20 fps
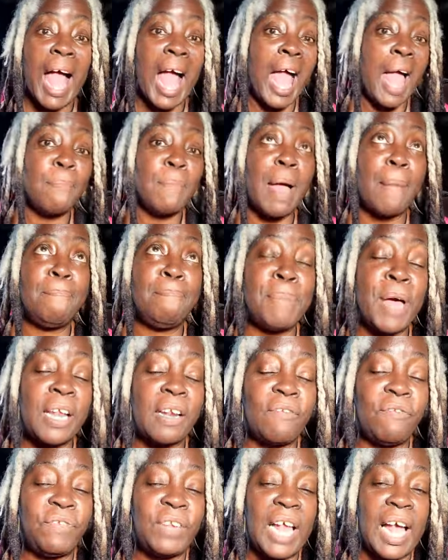I'm a
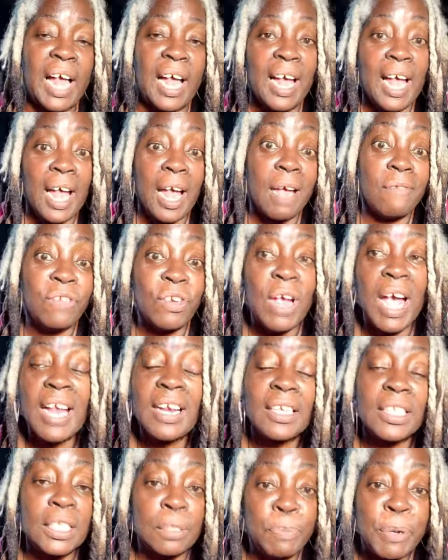butterfly. Have you had
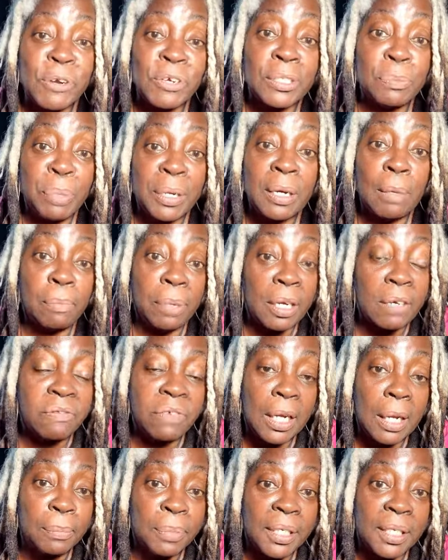experience being a
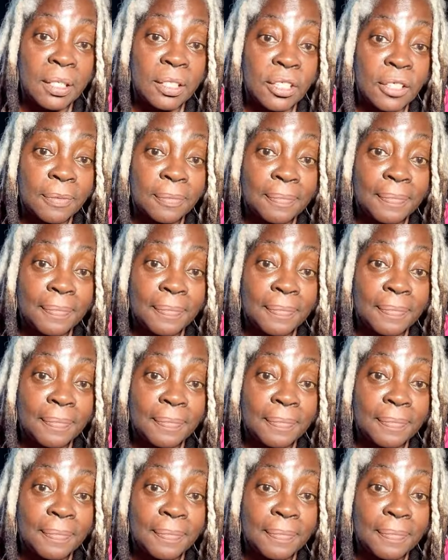butterfly, bitch?